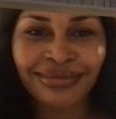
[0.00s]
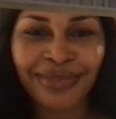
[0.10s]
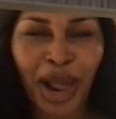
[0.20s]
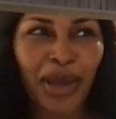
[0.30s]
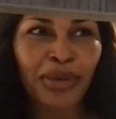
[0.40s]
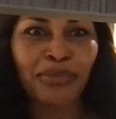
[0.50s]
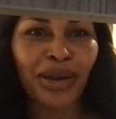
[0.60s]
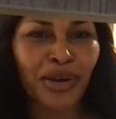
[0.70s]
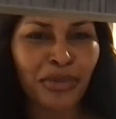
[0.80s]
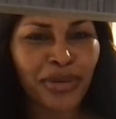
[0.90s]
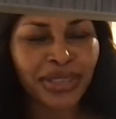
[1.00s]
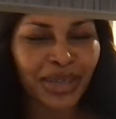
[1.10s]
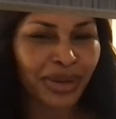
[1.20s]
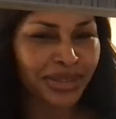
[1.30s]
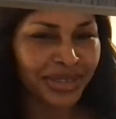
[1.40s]
my homeboy was like,
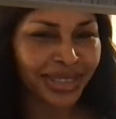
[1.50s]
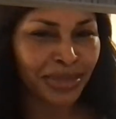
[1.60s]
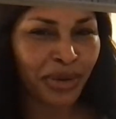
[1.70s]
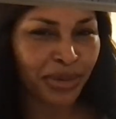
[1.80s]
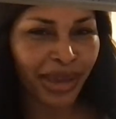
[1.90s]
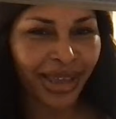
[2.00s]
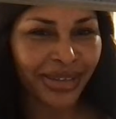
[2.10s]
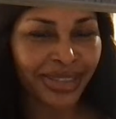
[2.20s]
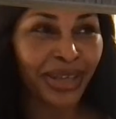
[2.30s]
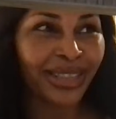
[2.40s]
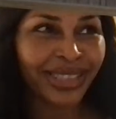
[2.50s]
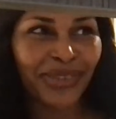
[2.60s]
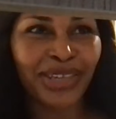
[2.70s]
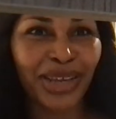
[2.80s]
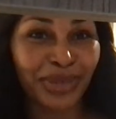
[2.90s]
why don't you just come over to my house? So I
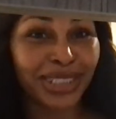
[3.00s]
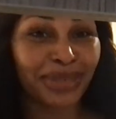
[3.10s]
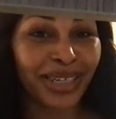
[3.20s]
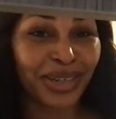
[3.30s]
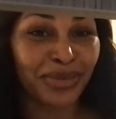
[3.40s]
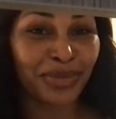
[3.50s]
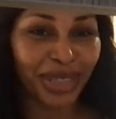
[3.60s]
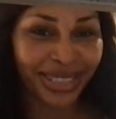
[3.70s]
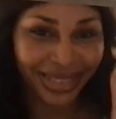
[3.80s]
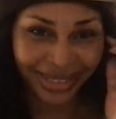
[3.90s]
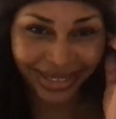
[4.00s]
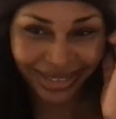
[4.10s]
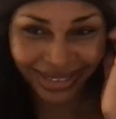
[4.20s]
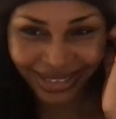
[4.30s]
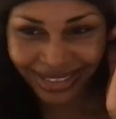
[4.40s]
left and I went to my homeboy's
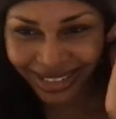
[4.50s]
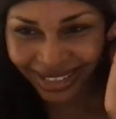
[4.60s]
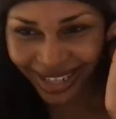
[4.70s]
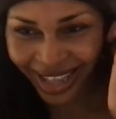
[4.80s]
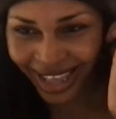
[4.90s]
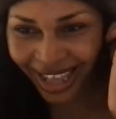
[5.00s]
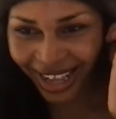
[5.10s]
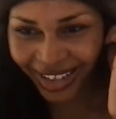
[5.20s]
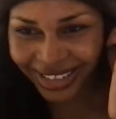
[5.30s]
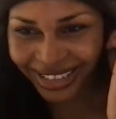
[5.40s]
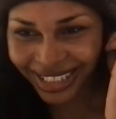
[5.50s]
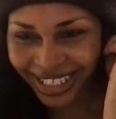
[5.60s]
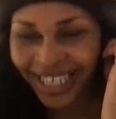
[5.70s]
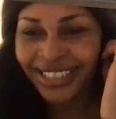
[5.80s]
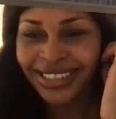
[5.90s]
house.
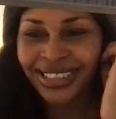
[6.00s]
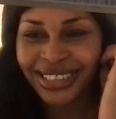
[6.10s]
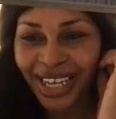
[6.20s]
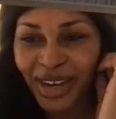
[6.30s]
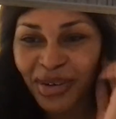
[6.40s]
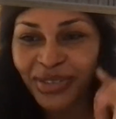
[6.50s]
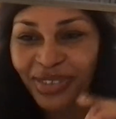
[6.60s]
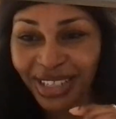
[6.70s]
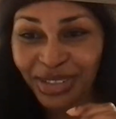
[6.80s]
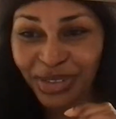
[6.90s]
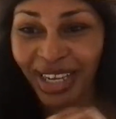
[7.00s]
I always forget you.